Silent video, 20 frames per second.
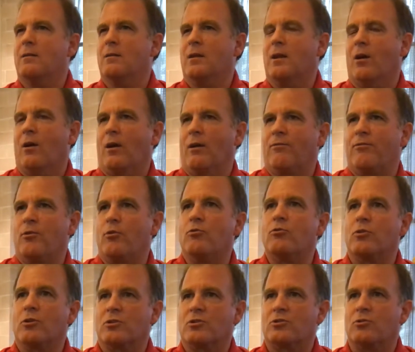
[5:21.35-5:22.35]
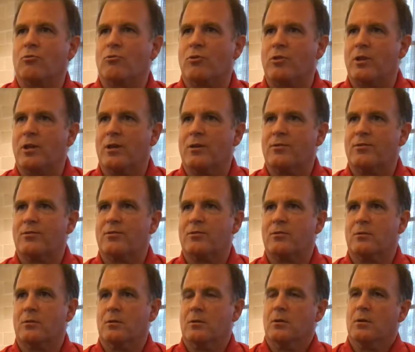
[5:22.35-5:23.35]
You know, if you just do
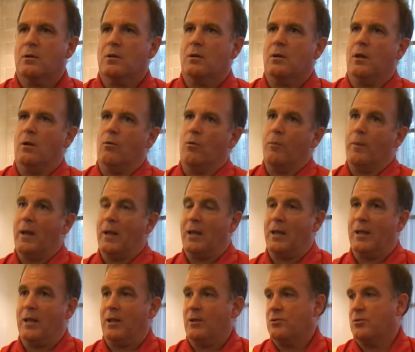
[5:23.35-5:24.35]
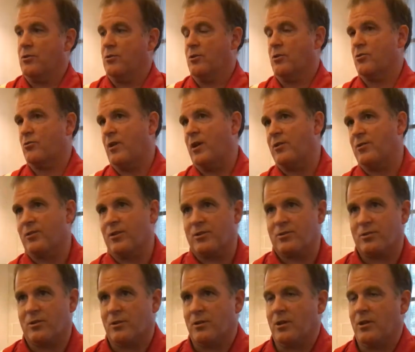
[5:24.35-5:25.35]
this, it will make it easier to
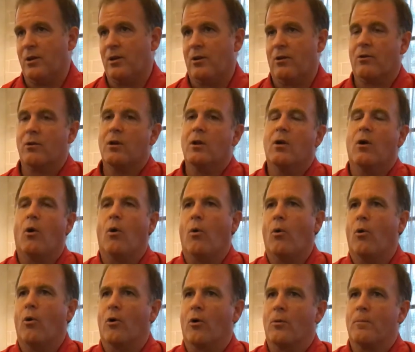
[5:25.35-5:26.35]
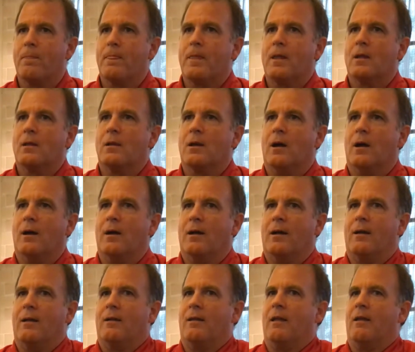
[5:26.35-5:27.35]
transition here. Or
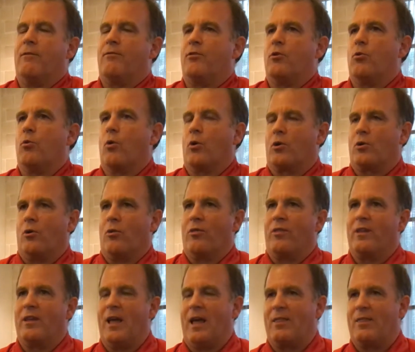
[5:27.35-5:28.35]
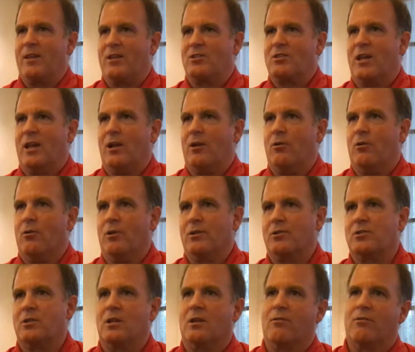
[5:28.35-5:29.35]
if you work on at this angle
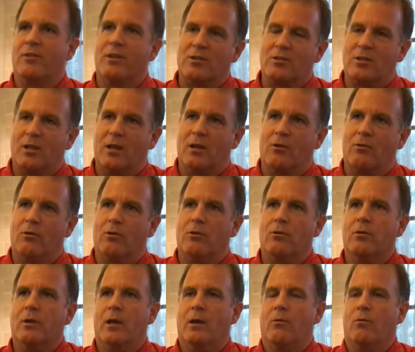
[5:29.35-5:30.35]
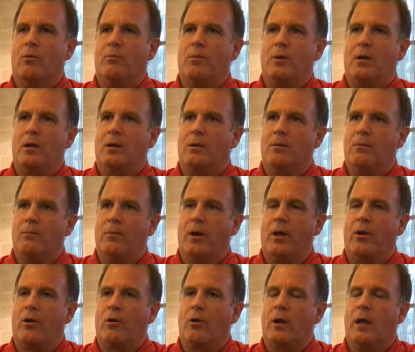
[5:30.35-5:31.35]
instead of this angle, it would be
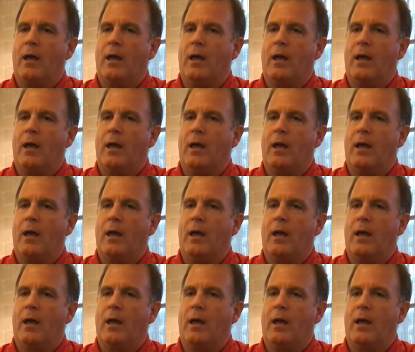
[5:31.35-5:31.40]
better.